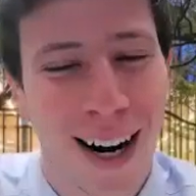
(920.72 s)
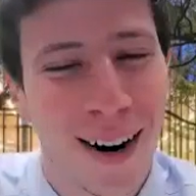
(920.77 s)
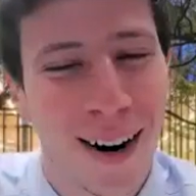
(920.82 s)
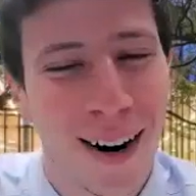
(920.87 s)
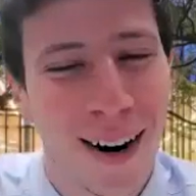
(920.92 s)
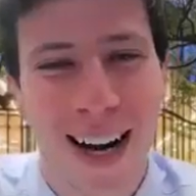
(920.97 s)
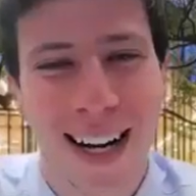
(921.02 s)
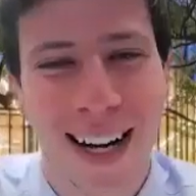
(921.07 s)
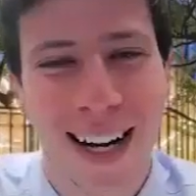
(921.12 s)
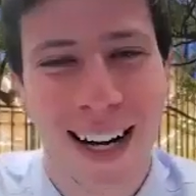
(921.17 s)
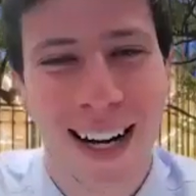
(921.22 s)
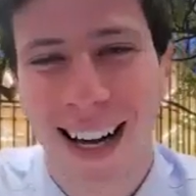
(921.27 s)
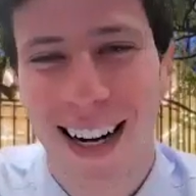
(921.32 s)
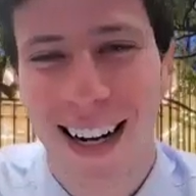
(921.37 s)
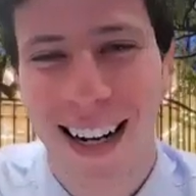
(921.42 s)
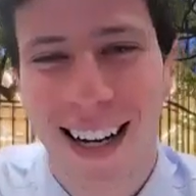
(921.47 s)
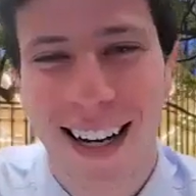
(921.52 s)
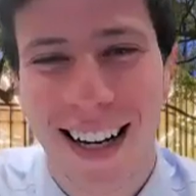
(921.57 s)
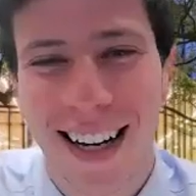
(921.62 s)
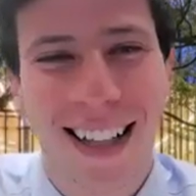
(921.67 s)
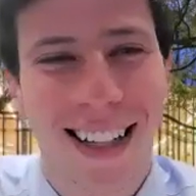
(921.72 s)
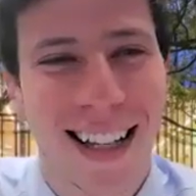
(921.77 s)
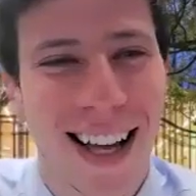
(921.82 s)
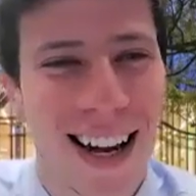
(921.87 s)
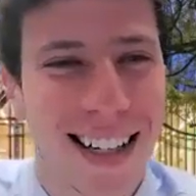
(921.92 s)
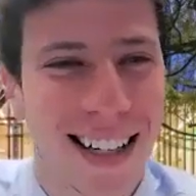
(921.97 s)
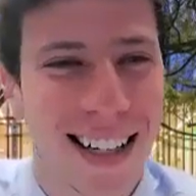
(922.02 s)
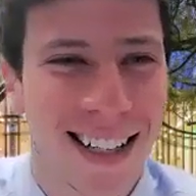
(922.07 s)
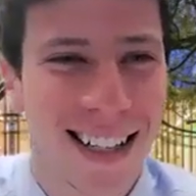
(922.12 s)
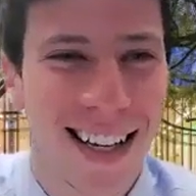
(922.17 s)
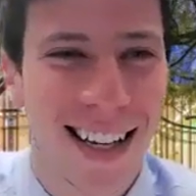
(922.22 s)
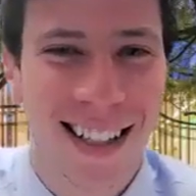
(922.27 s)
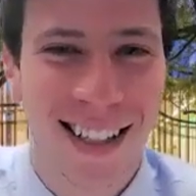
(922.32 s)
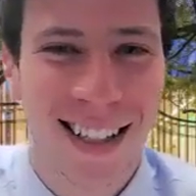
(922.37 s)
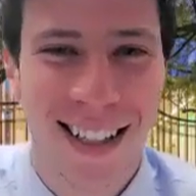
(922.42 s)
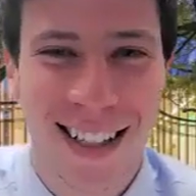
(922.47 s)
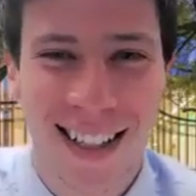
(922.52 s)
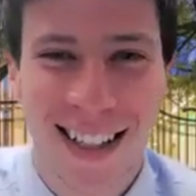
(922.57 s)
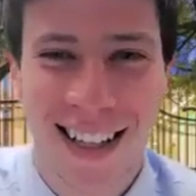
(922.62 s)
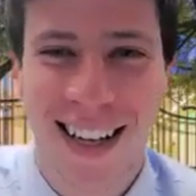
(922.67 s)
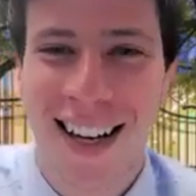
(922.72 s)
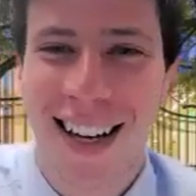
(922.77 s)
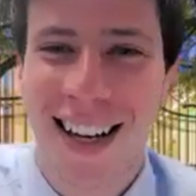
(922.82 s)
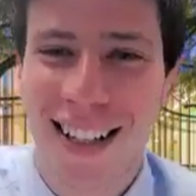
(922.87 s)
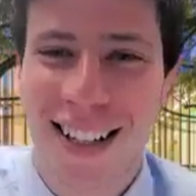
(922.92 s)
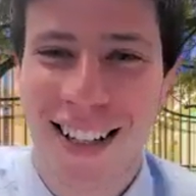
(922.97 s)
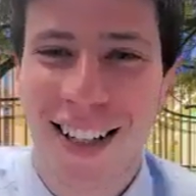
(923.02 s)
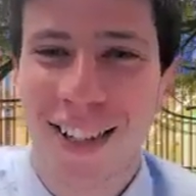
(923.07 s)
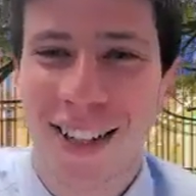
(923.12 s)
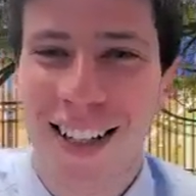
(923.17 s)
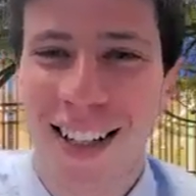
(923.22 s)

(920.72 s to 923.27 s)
Kind of wild that exists. It's a little